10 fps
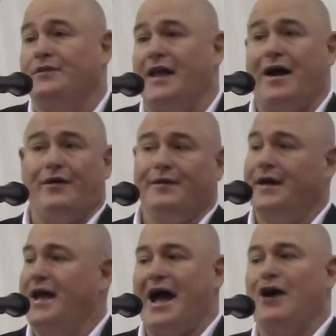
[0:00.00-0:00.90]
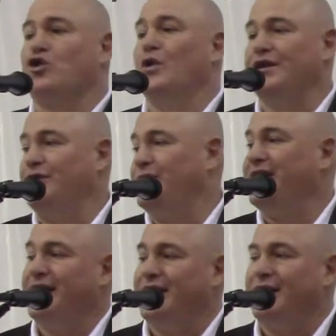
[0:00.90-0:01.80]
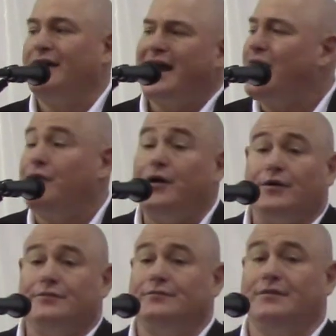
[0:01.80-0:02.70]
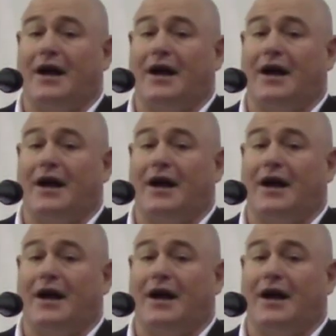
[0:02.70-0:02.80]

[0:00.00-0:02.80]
Now, how quickly we can get it done, I don't know.